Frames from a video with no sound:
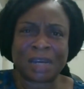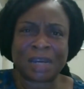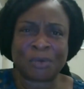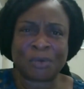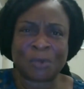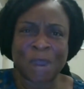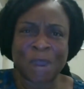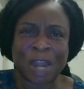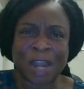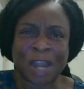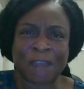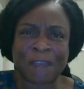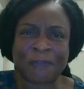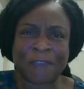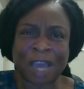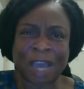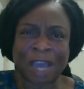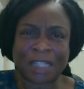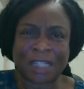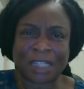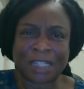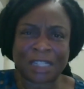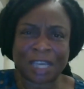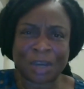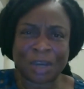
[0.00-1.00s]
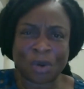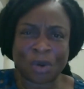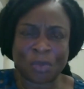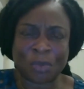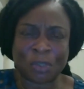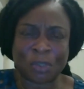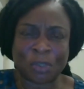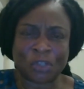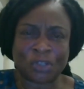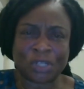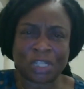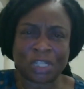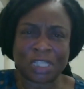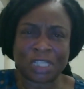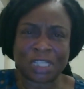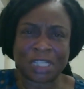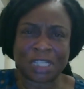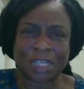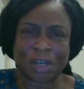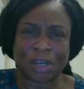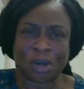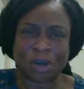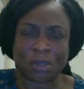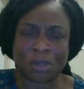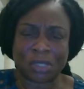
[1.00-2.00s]
whenever the opportunity
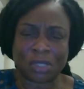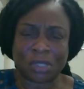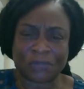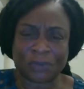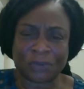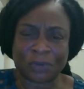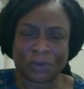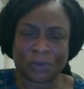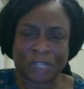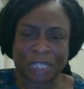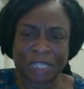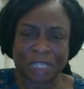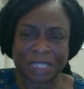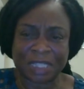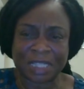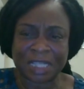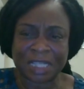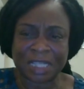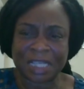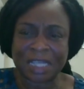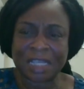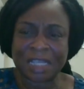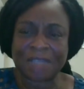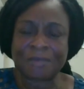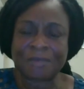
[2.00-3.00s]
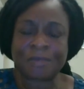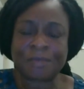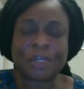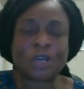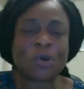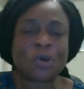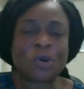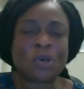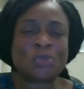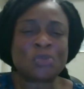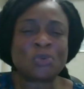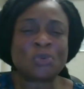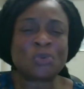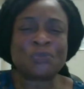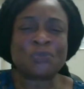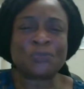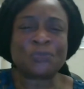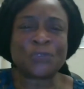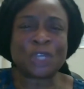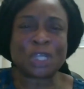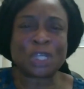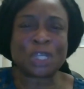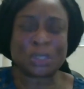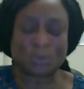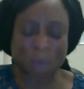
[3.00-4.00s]
calls for it, because we
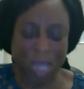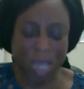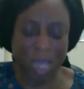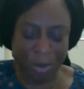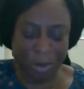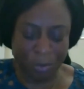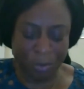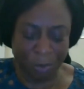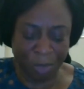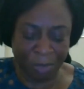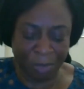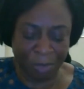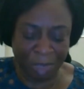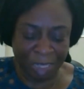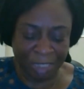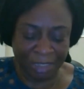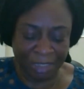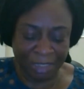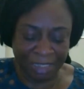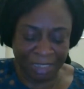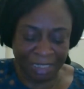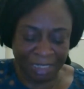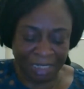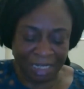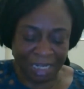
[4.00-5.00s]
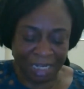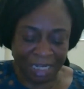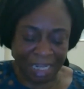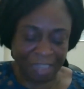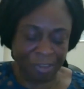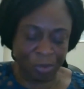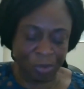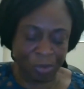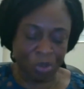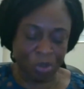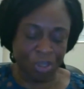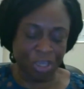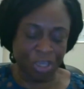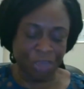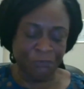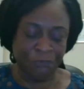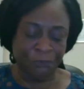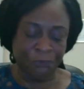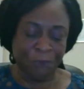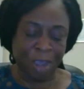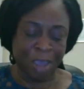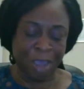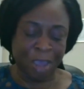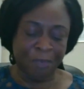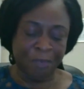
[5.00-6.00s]
feel we are women. And so if
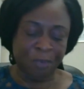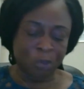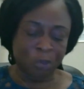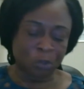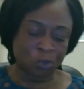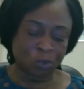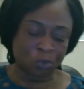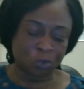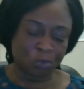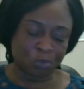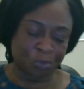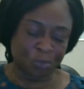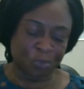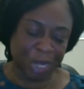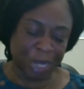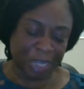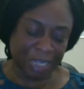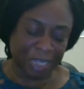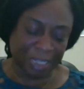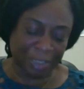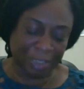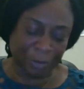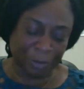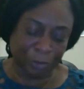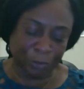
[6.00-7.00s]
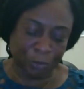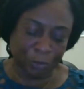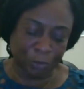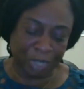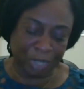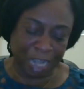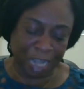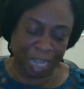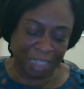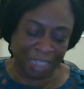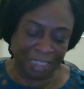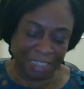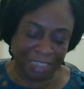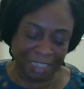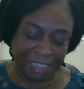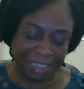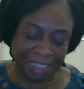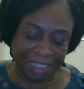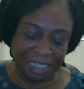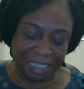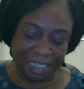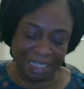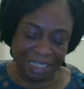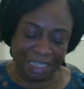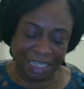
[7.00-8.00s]
we're able to break through that,
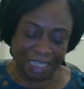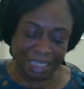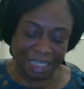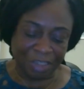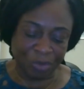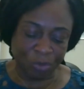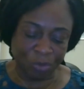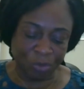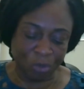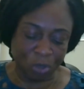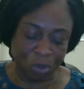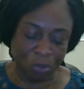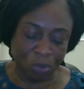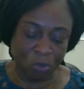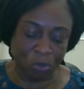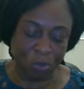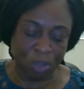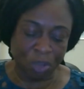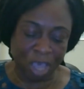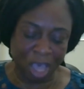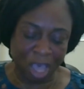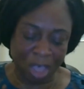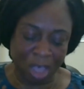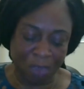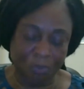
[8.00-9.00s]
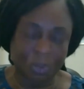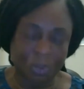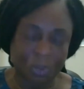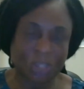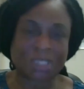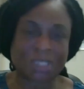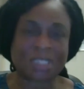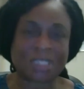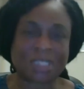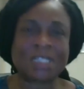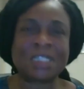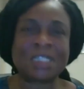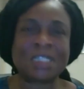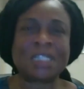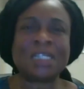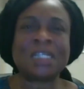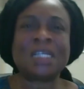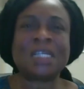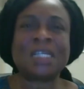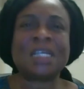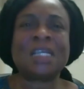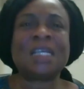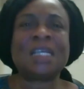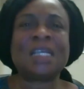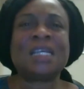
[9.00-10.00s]
it would also help us.
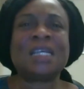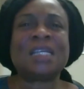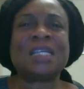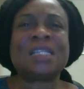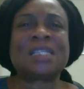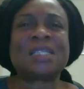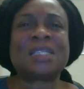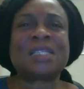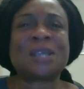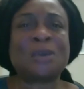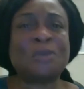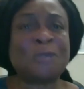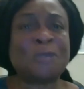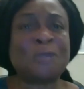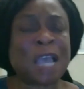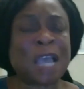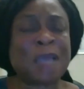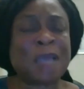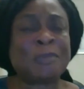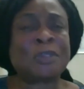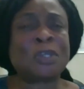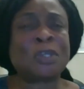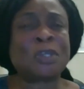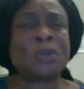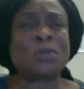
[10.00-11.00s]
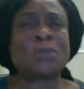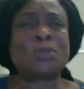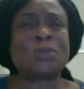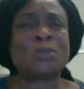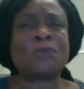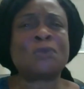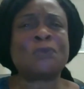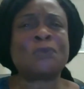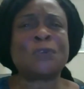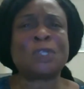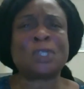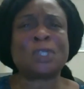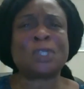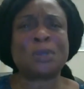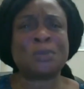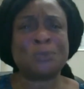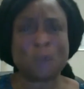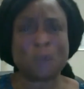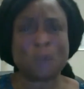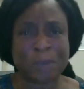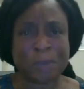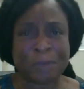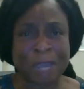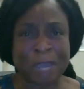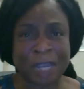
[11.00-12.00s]
Sometimes also for some
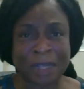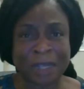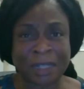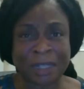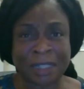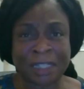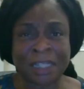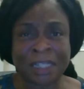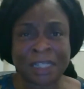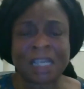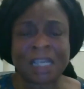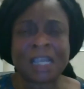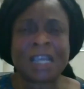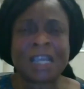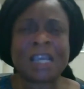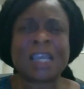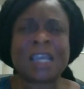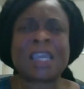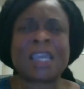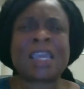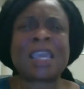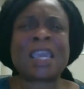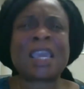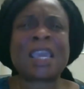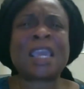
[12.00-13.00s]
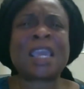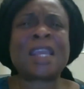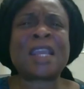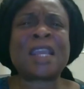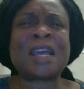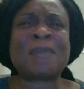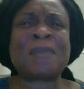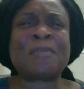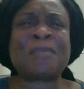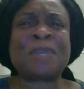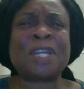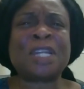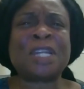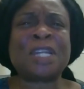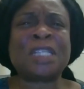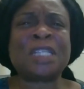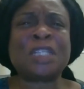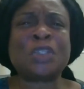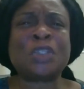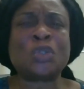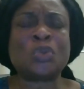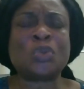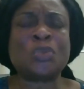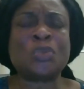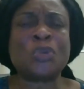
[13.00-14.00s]
women,
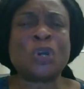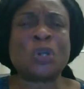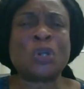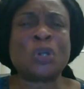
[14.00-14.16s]
inability to be